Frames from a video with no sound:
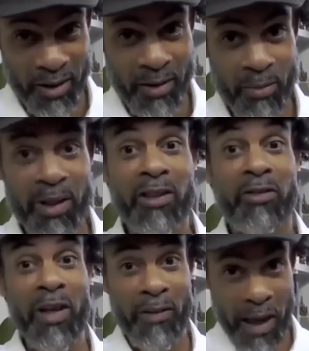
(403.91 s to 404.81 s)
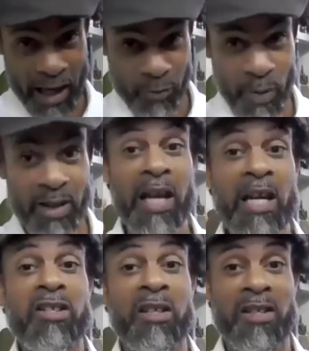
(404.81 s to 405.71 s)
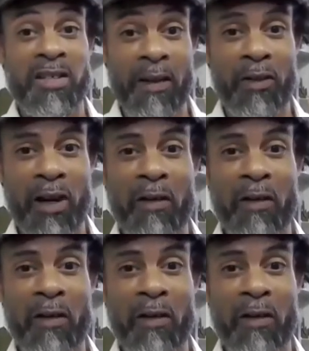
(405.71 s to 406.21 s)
because then the expectation is set there.